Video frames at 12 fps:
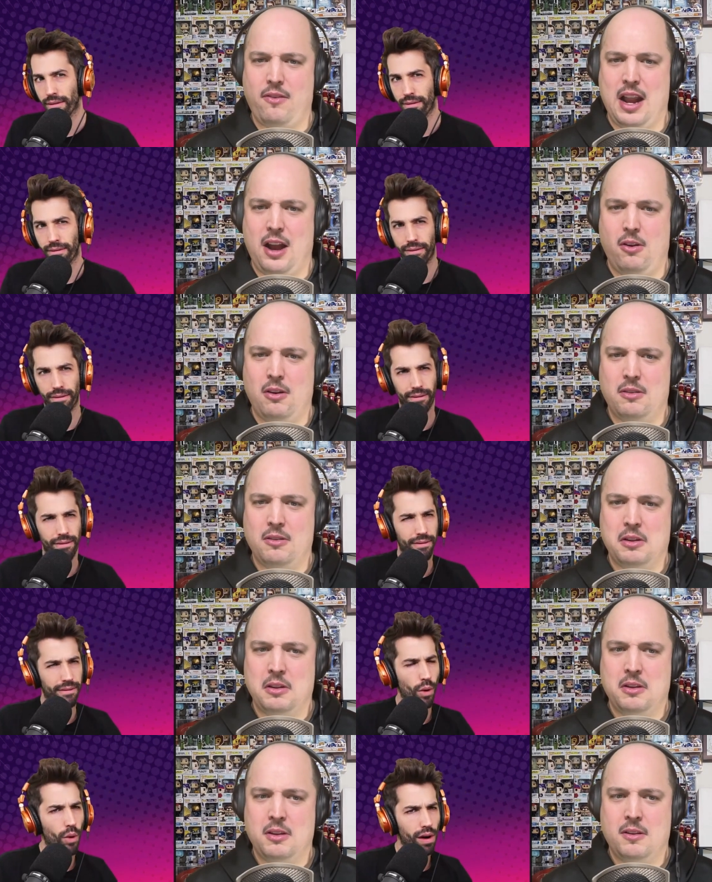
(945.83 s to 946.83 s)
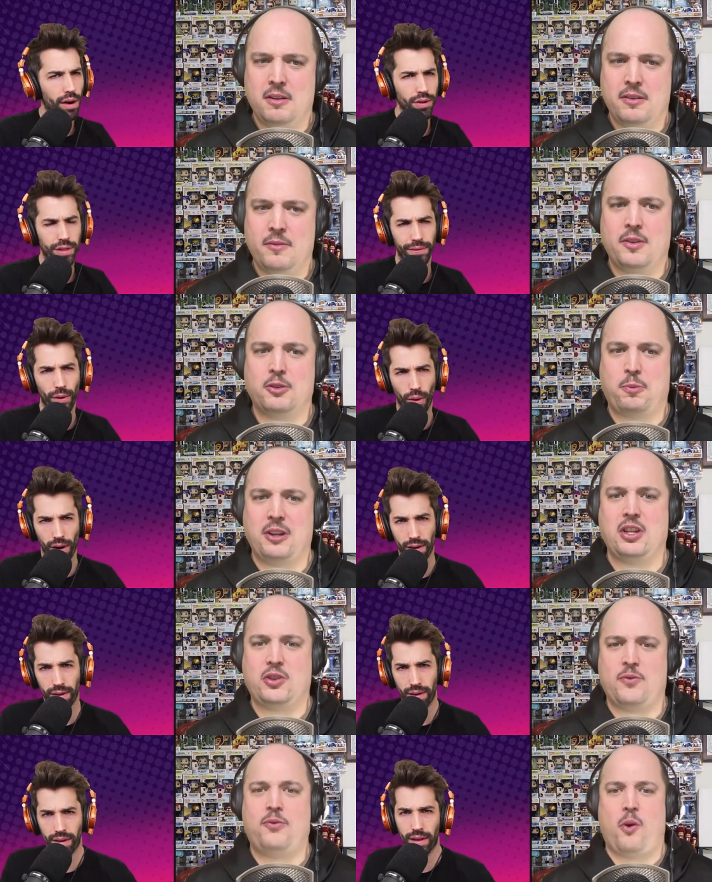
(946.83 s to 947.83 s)
Speaker 1: out? Four. It was four. It was
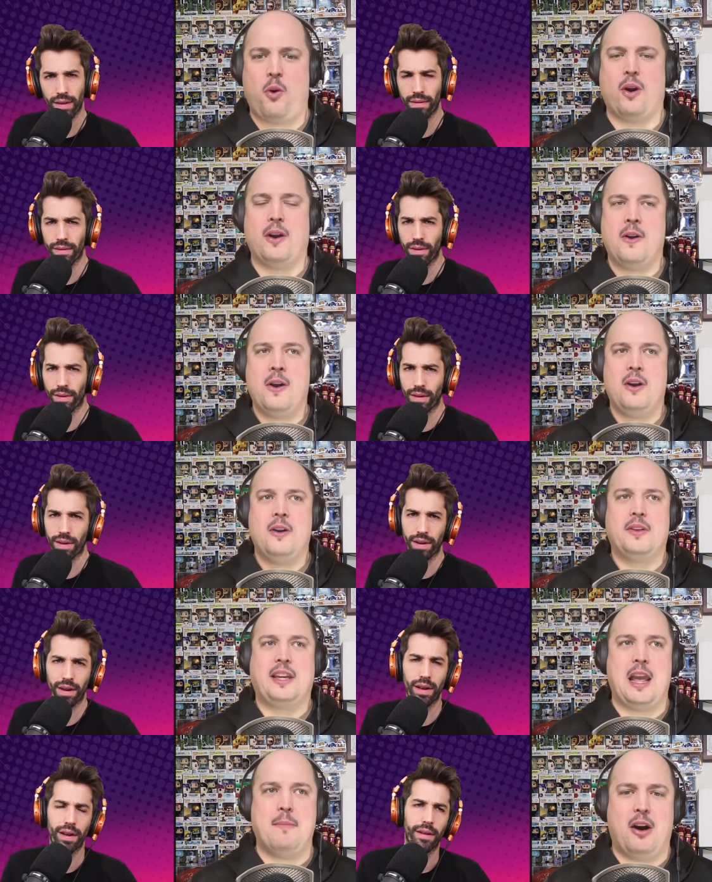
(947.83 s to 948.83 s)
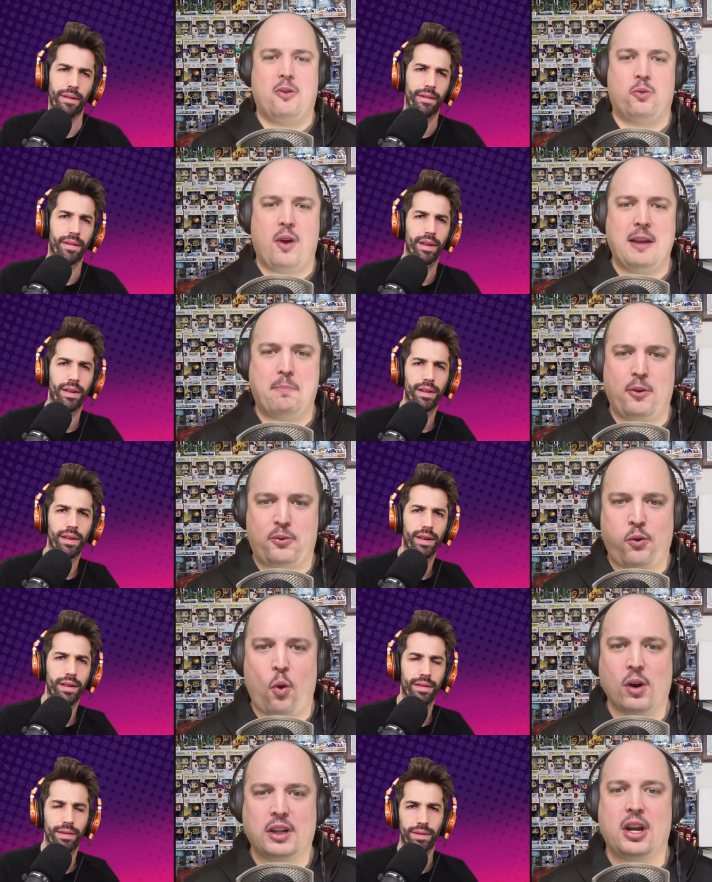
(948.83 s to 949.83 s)
PlayStation Four came out right
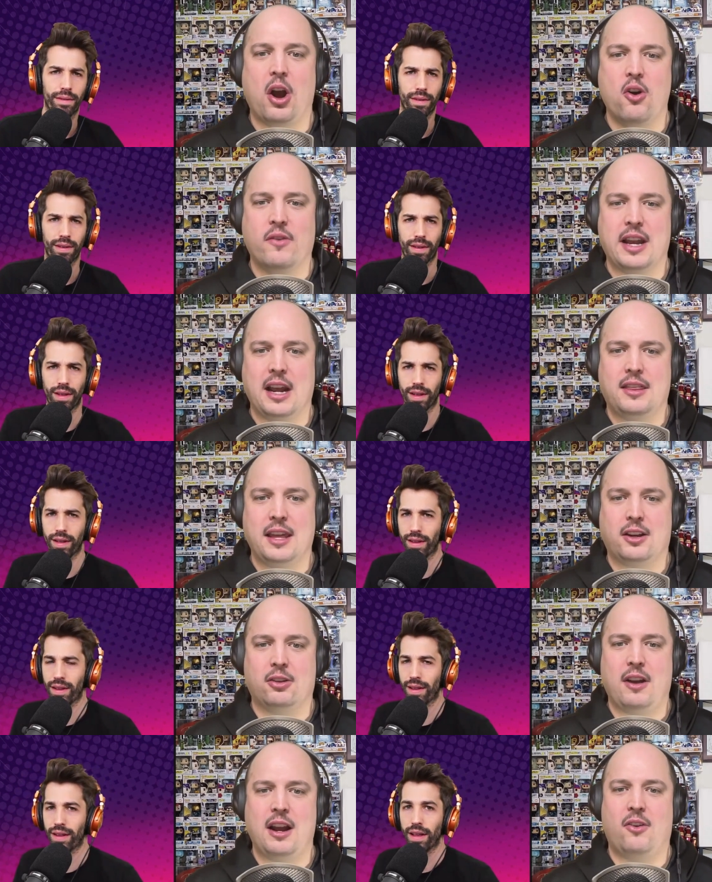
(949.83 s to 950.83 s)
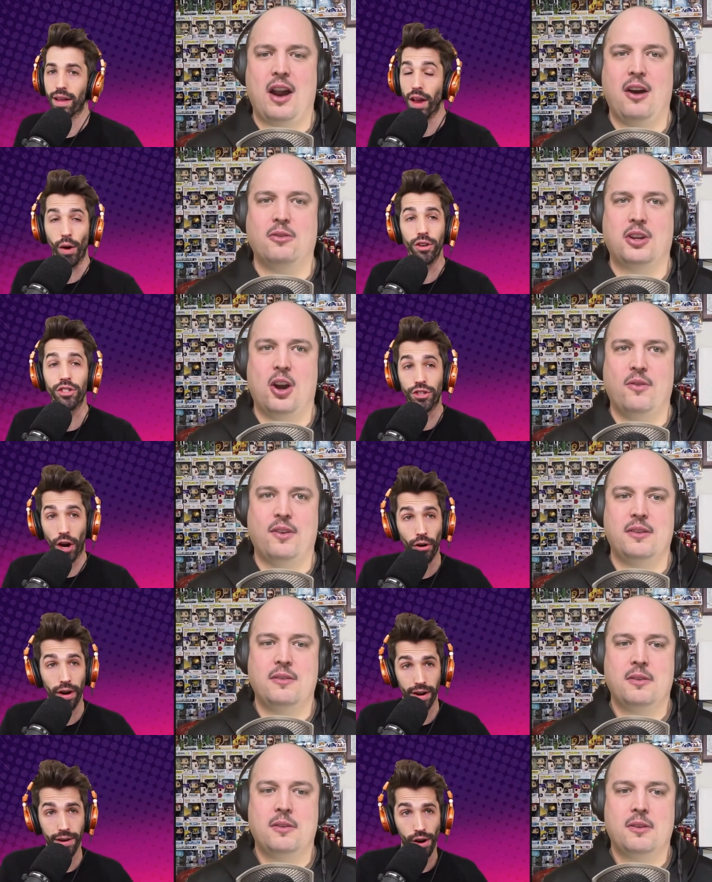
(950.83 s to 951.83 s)
before COVID, I think, or right around. It was COVID.
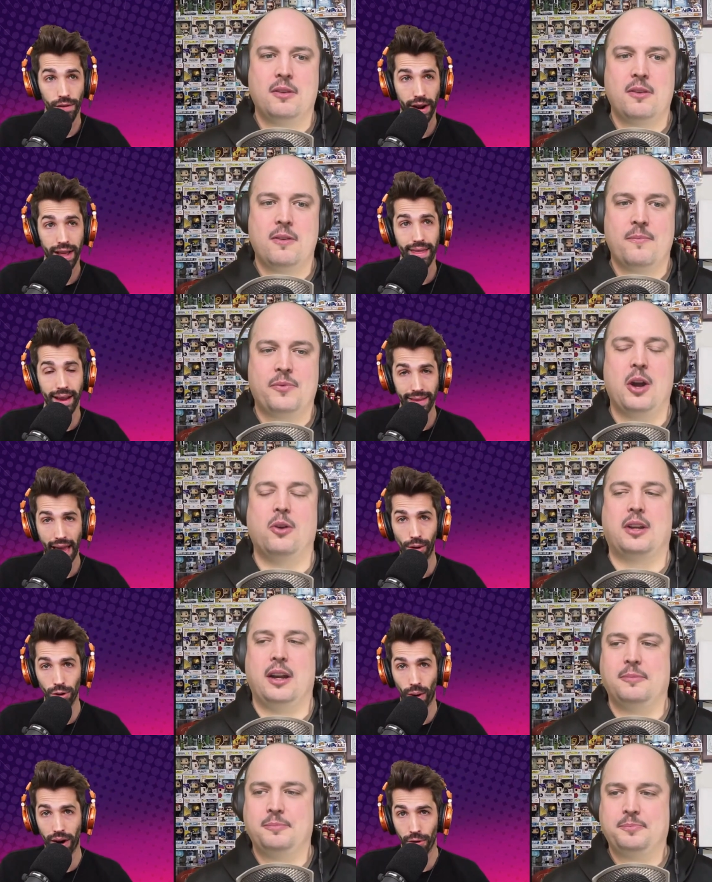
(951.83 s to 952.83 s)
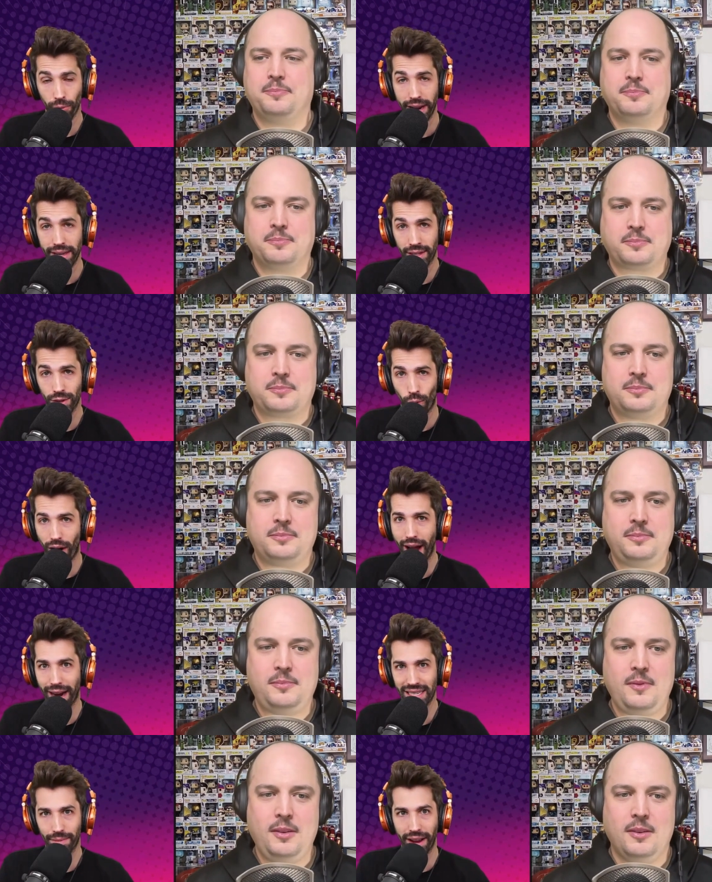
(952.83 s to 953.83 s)
Speaker 2: during COVID. I think okay. that was one of the reasons why,
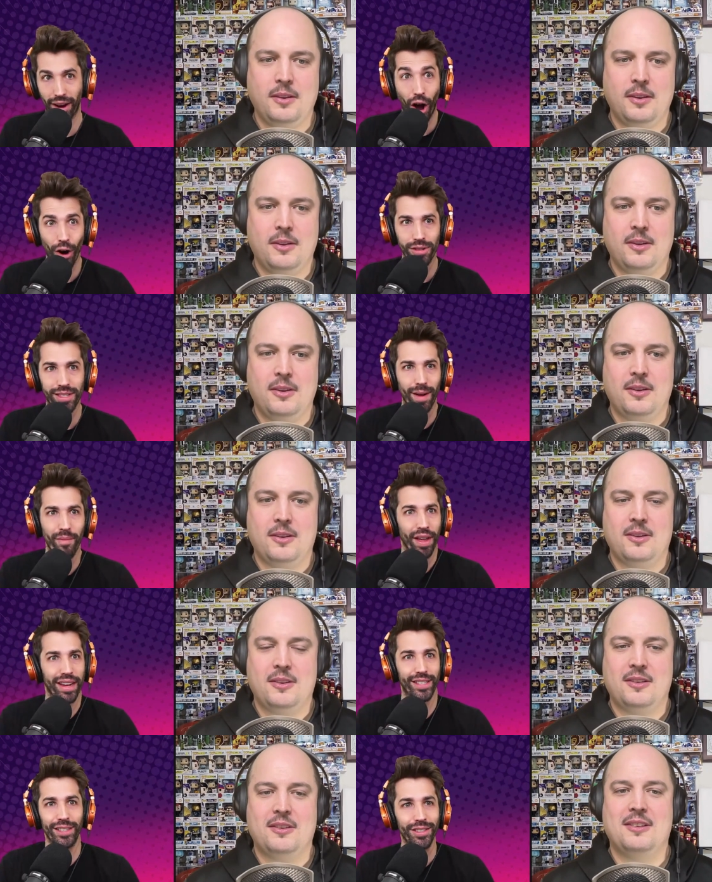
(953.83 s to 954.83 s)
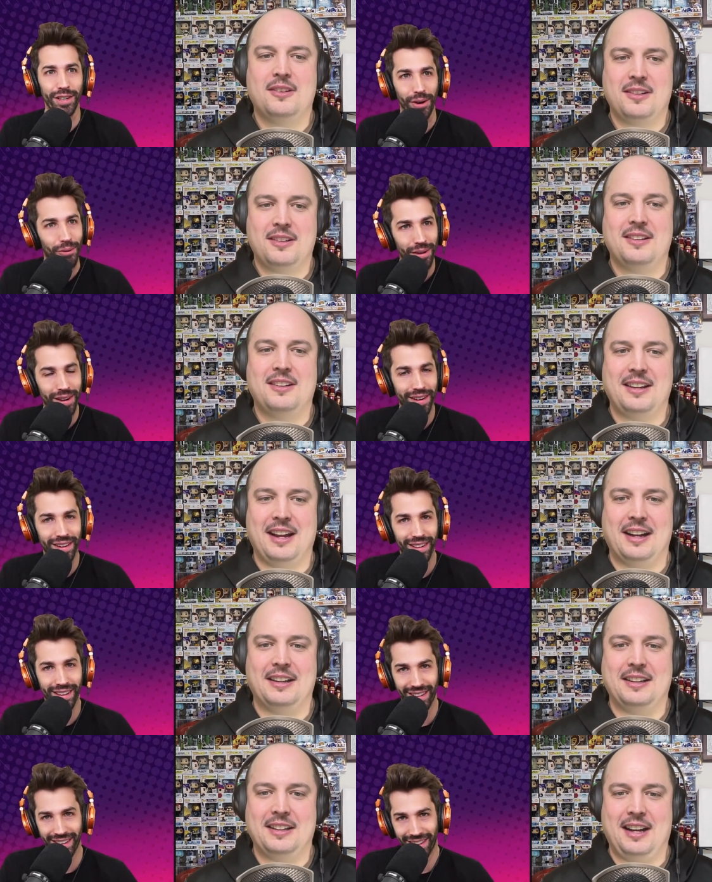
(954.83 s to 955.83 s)
because I'm like, oh, something to do.
Speaker 1: Yeah.
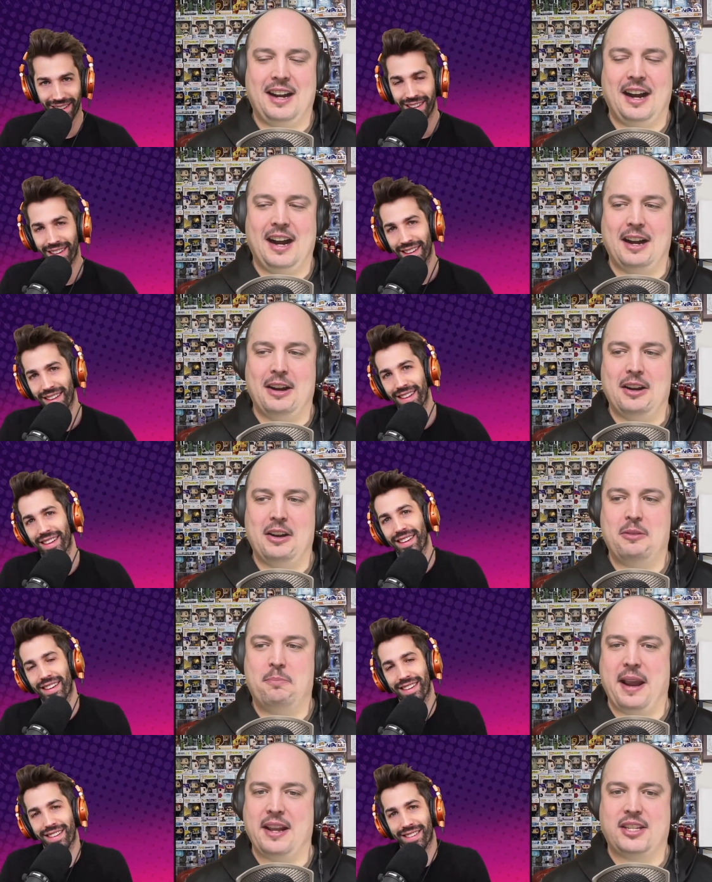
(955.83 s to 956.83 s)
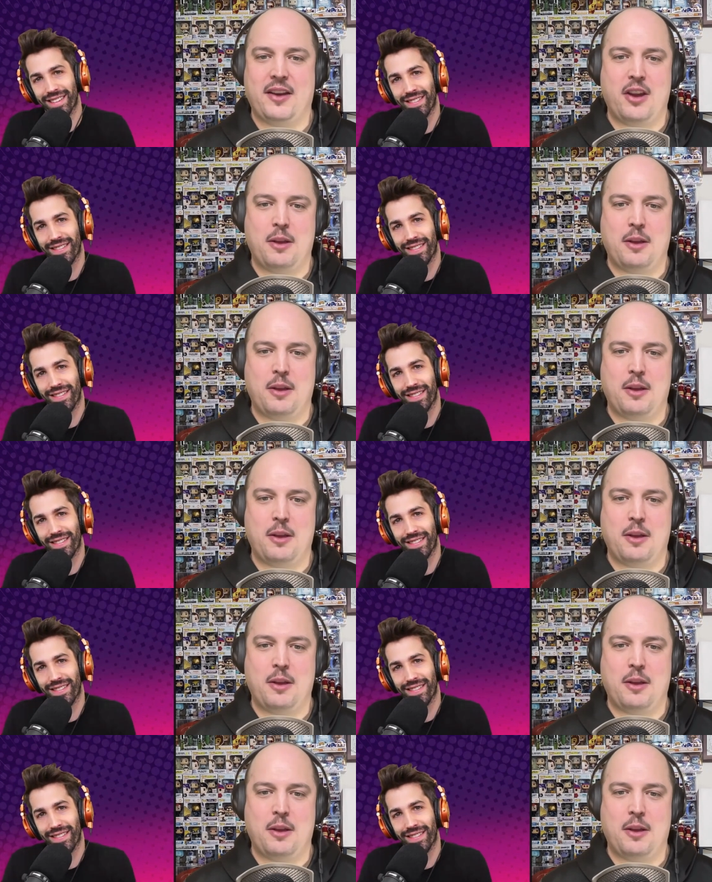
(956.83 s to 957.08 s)
Uh, paid 70